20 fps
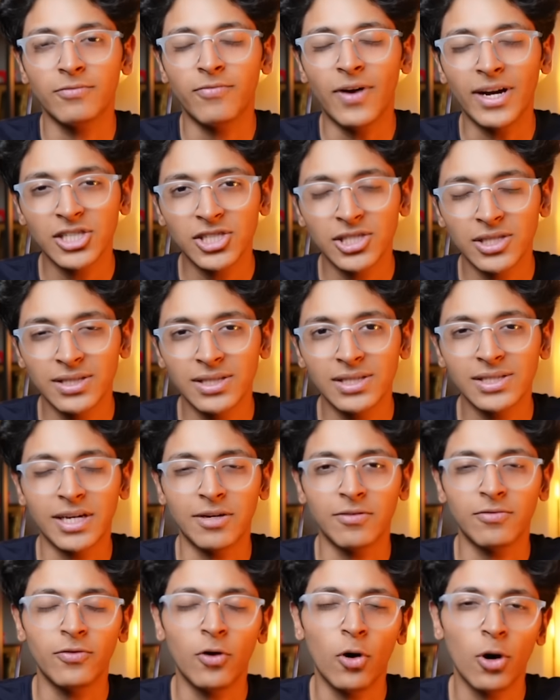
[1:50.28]
functions
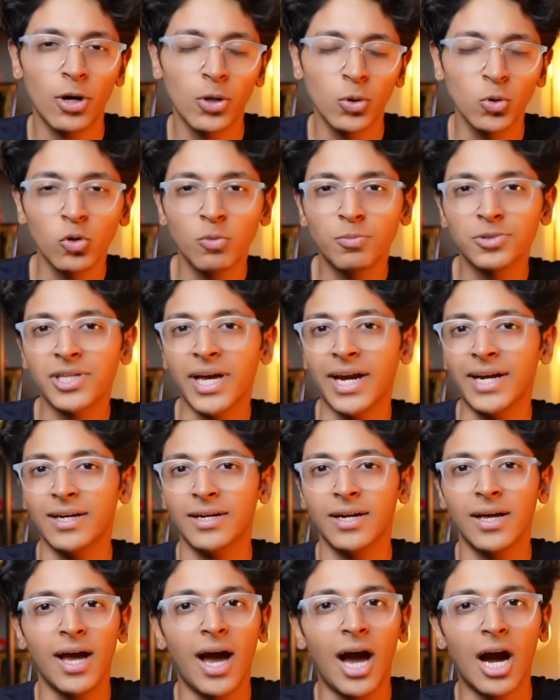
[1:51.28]
and for loops,
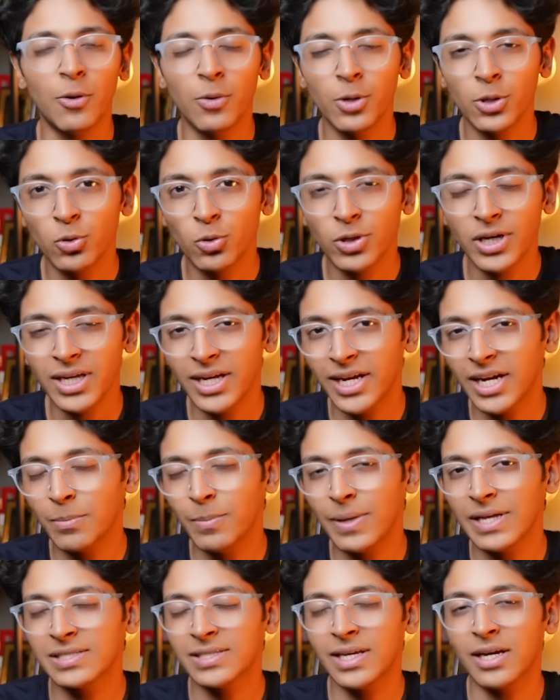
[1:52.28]
and how do you
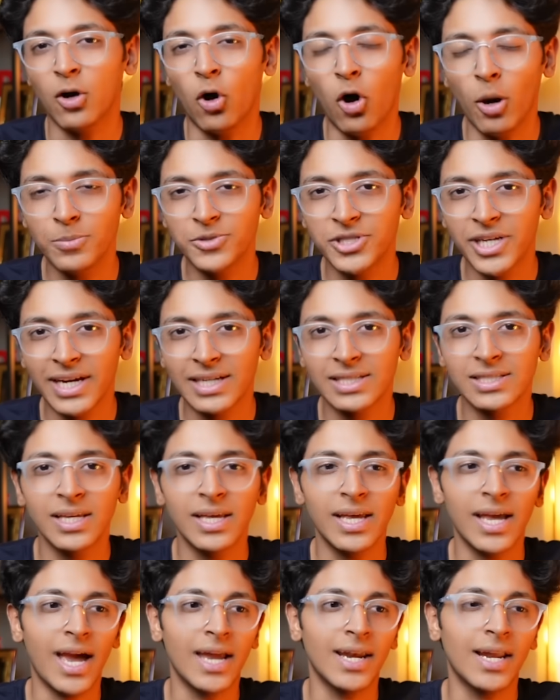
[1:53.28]
create basic objects
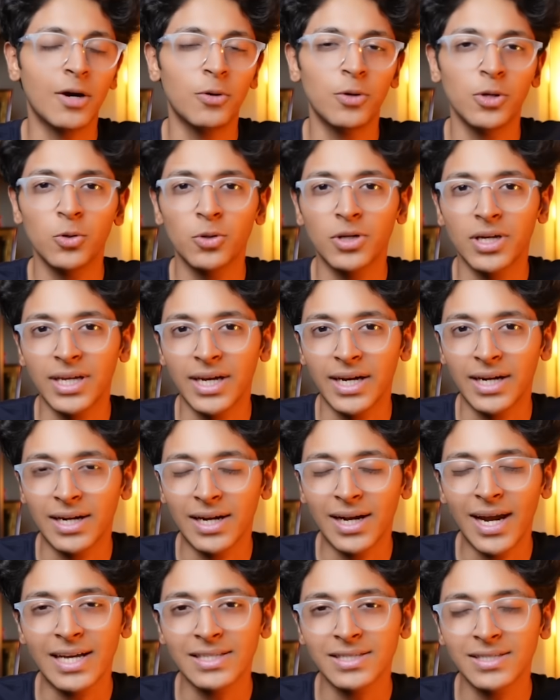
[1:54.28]
and how do you
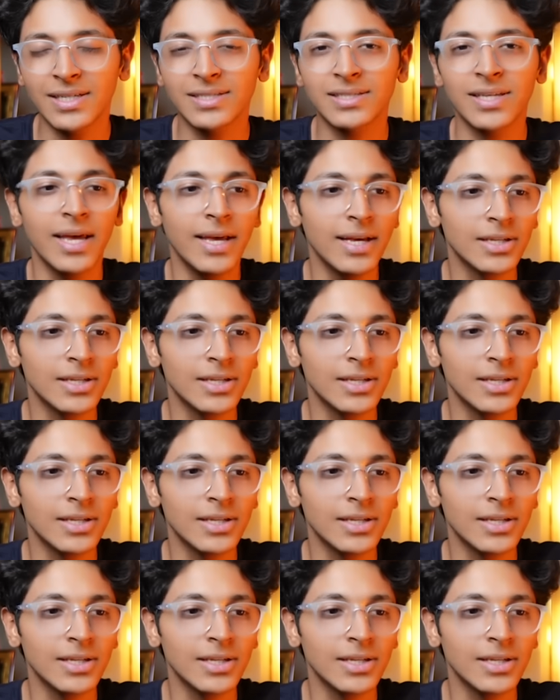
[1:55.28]
create classes.